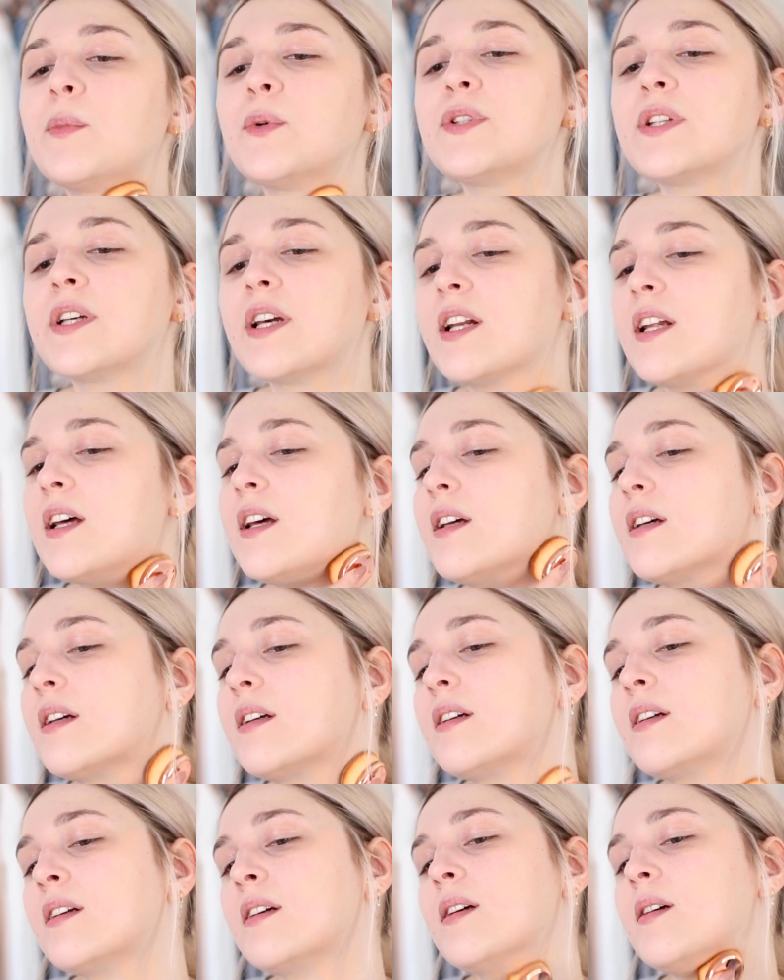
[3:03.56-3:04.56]
I'm also gonna
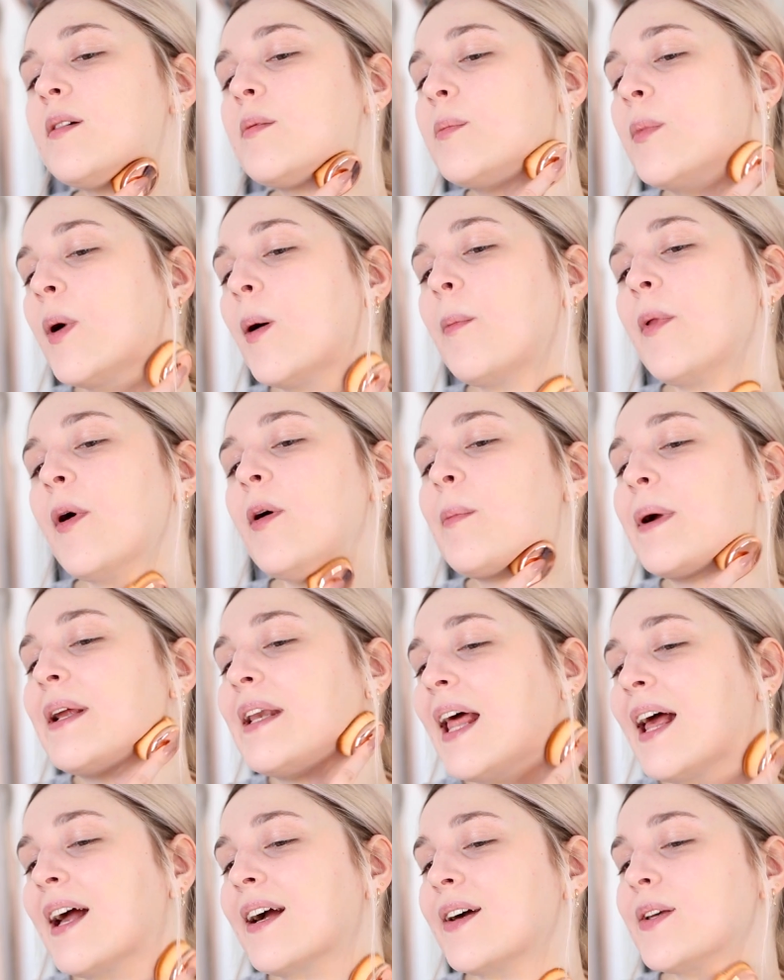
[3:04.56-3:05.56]
pop that on my
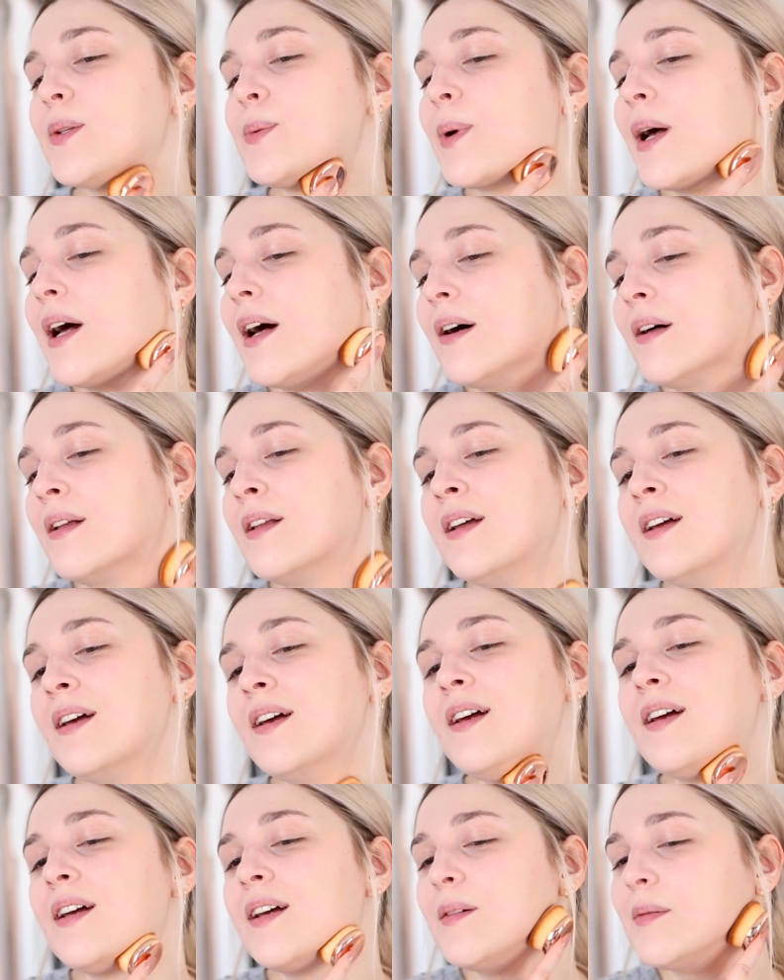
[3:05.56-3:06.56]
neck as well,
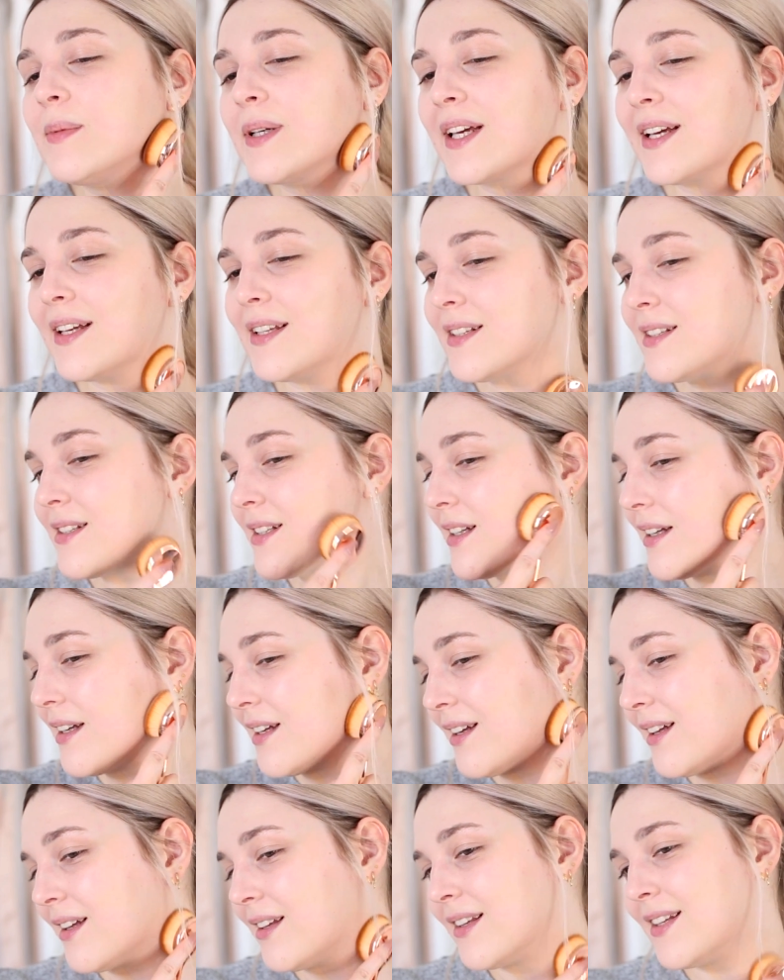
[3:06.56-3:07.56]
because
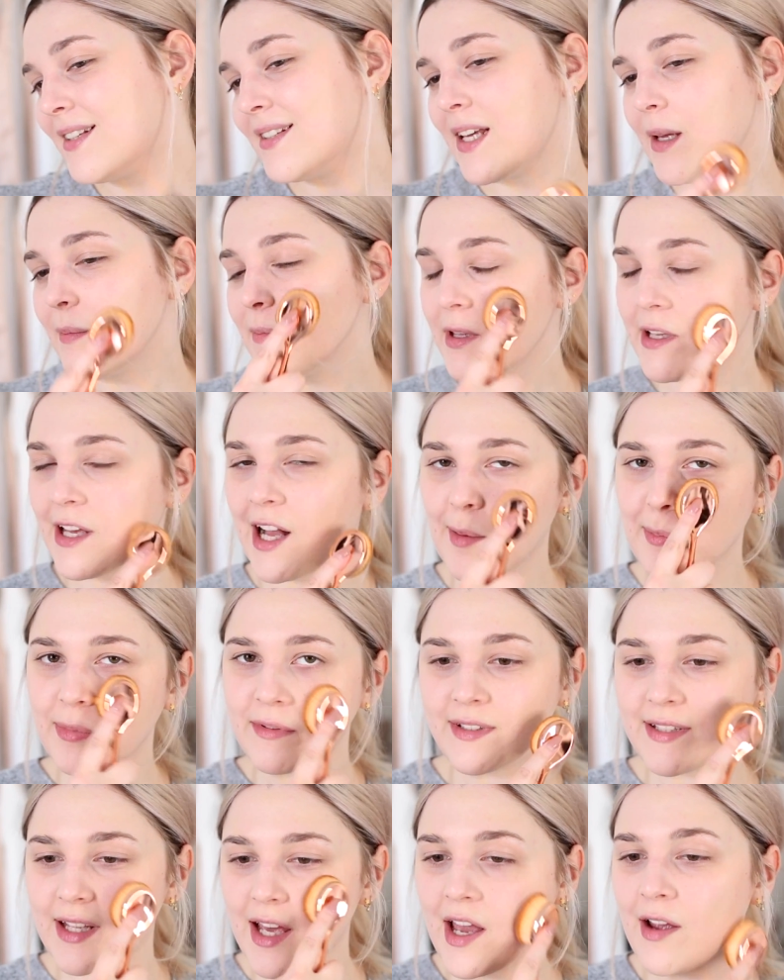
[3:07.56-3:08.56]
the same thing
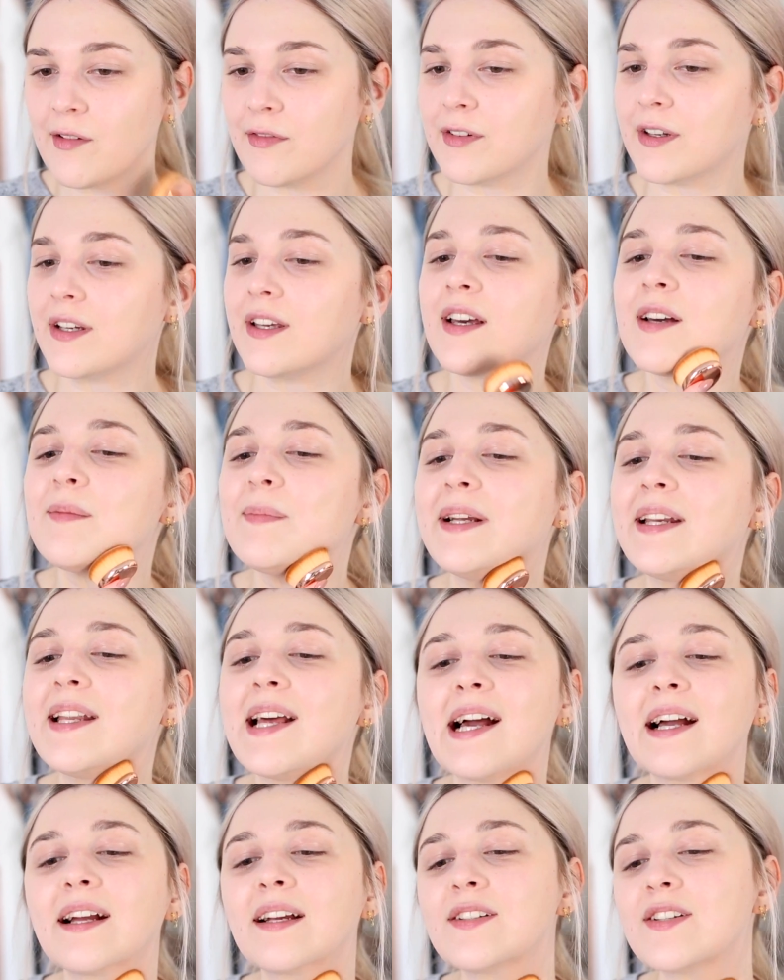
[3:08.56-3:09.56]
happens every year. My
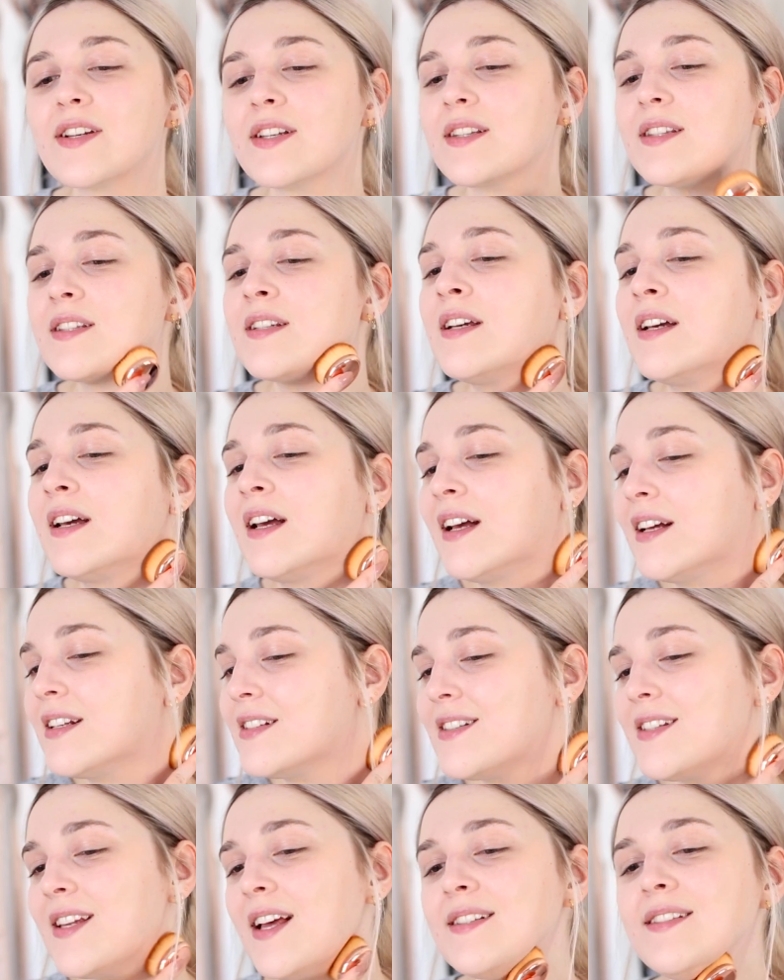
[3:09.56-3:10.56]
neck just
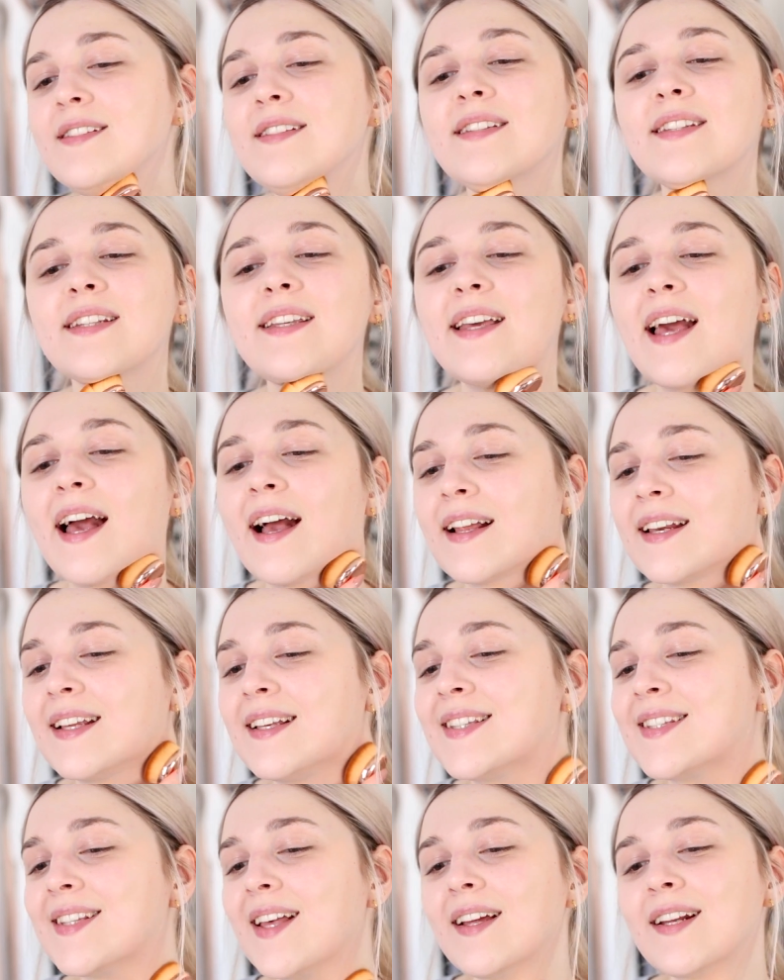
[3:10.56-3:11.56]
doesn't see
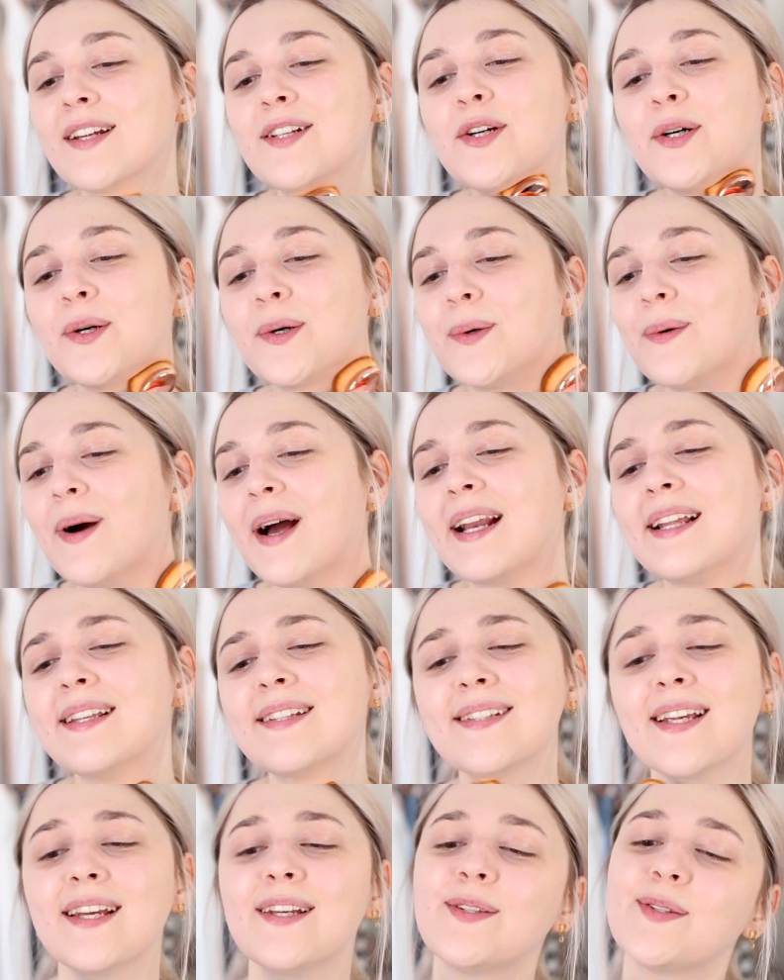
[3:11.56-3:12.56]
any sun at all and
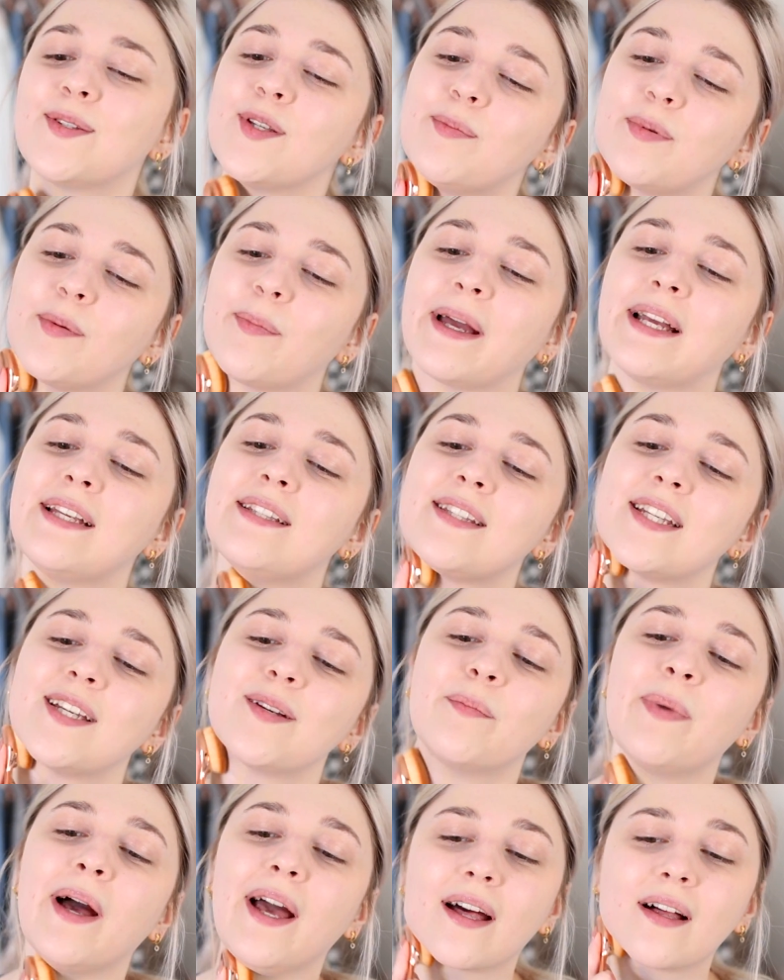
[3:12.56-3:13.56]
it stays super pasty
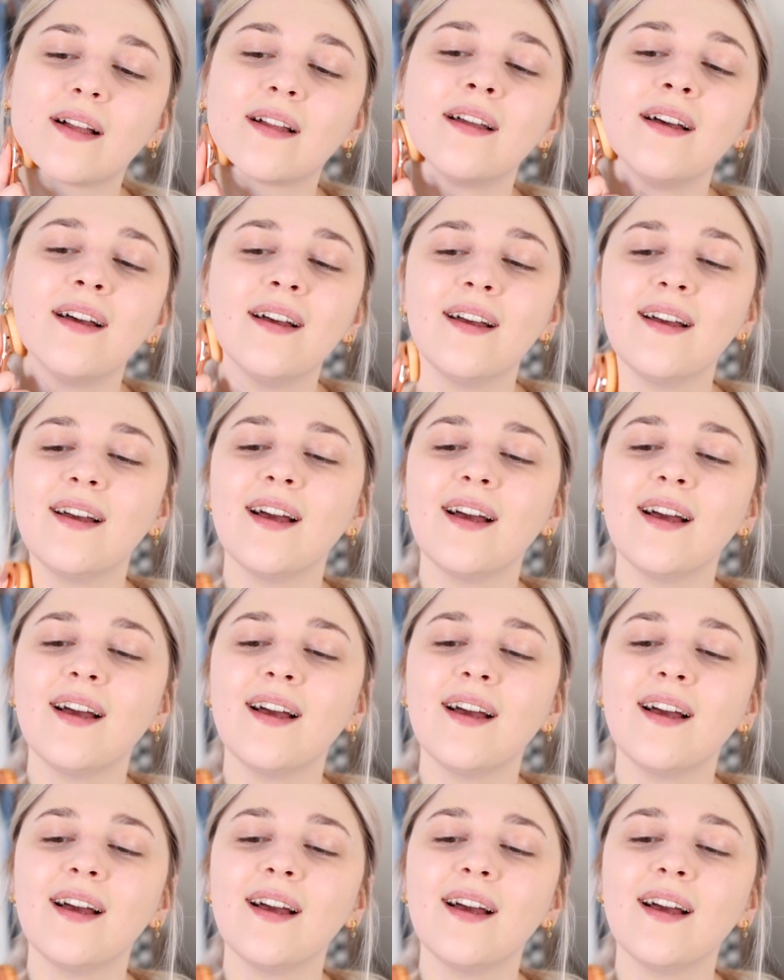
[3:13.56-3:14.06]
and pale,